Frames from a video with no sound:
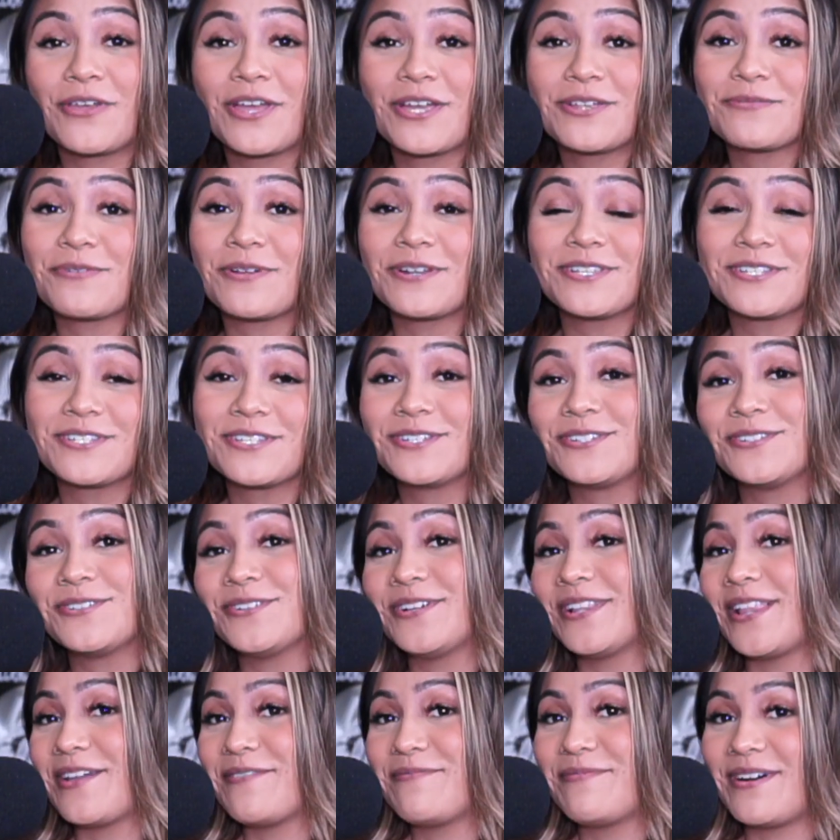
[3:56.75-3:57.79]
if you guys want us to
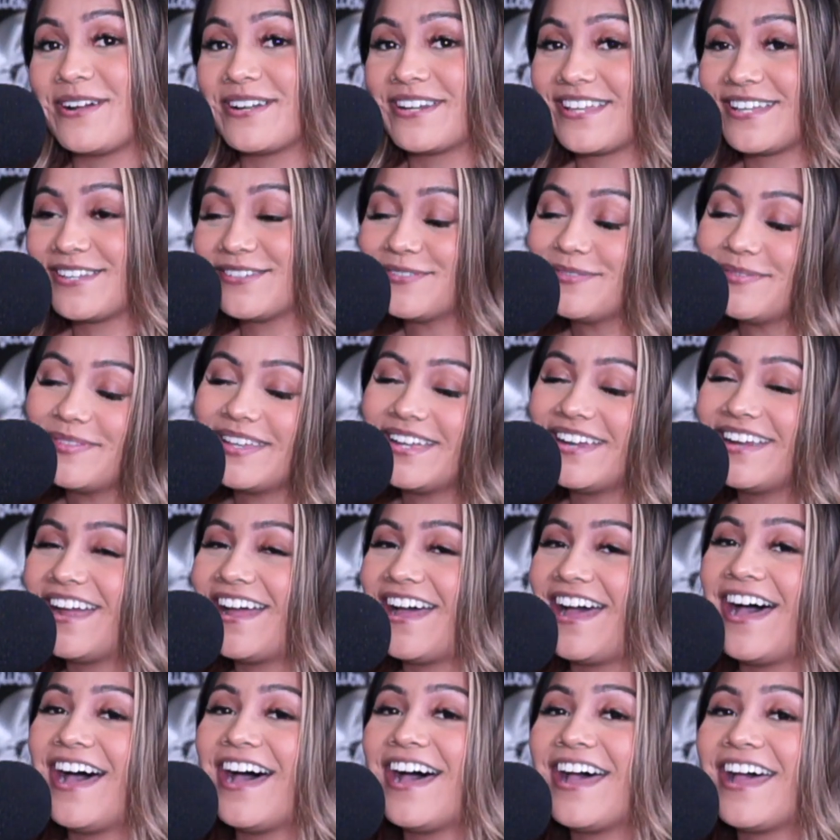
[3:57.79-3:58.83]
do a live podcast from
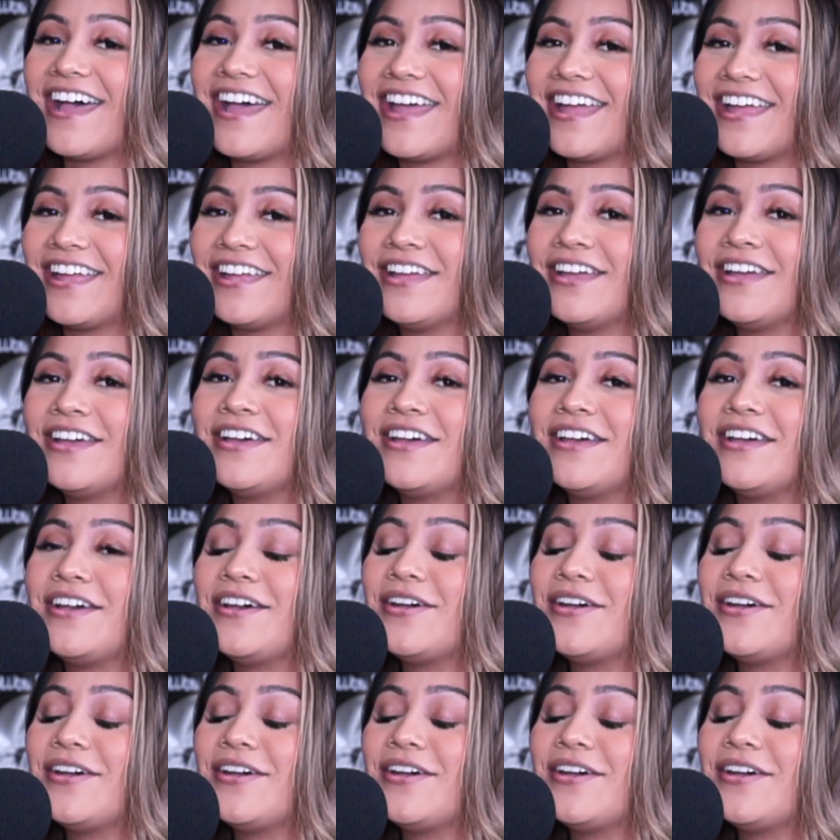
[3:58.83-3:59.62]
there, I